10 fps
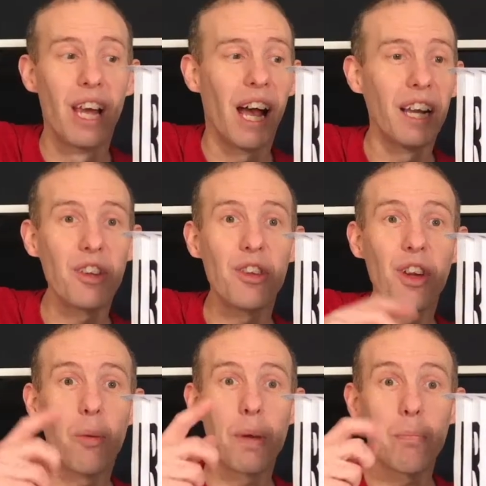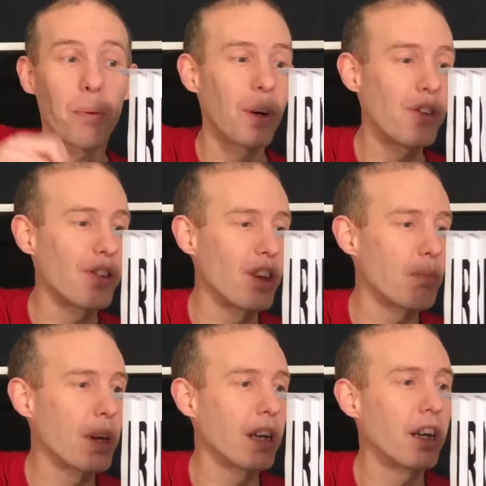And it's not been printed, it's
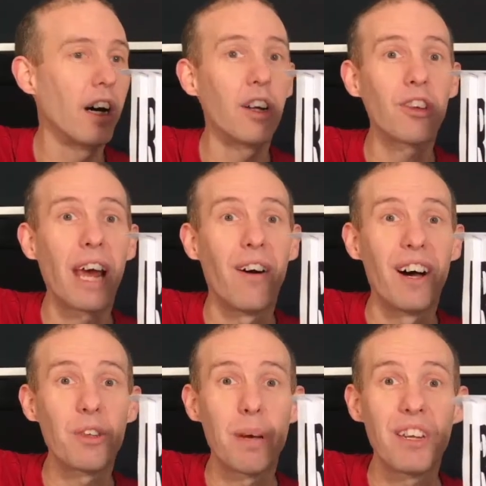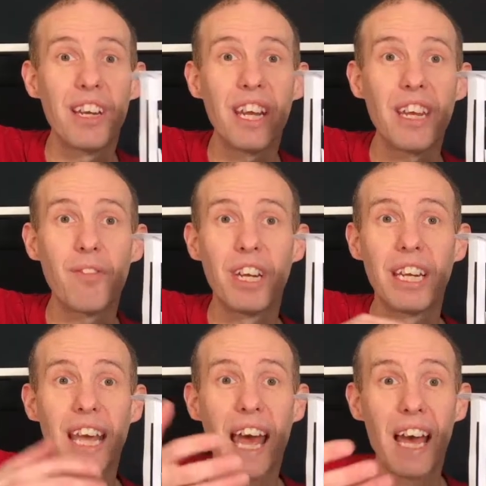been cut out. I spent an evening
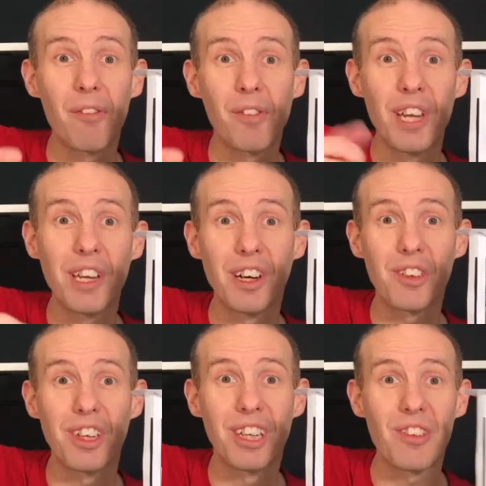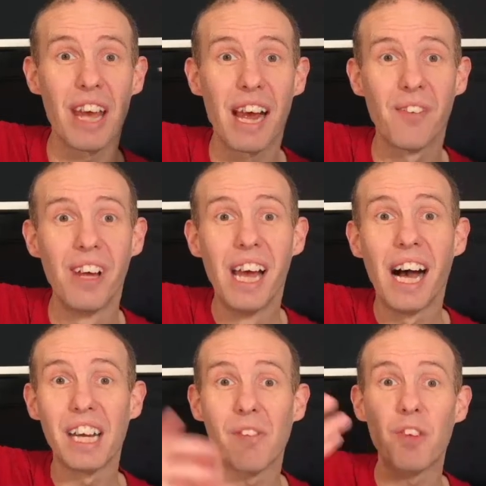carefully cutting this out.
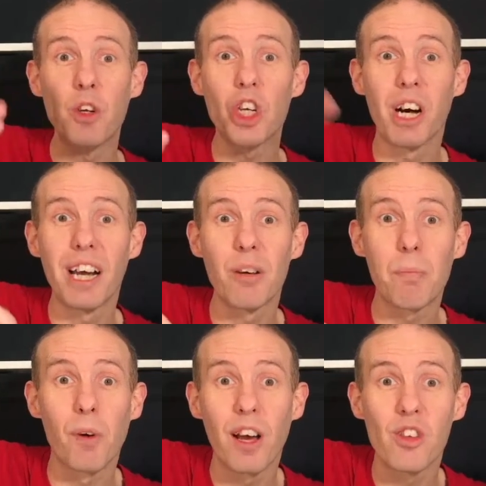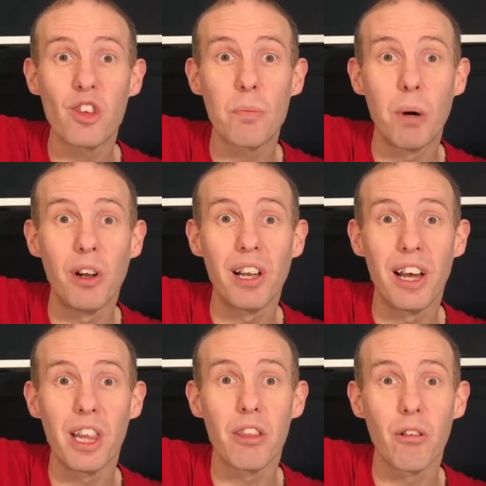And if you shine a bright
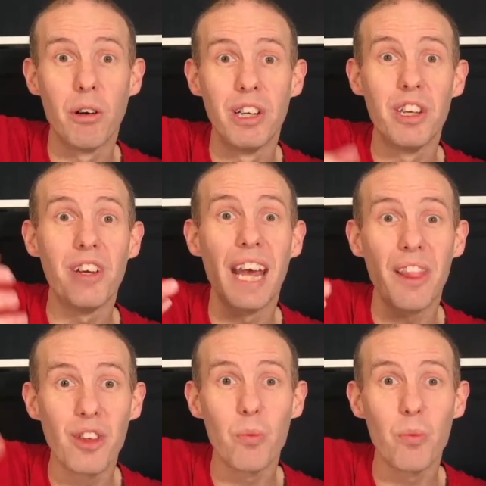spotlight through it, you get this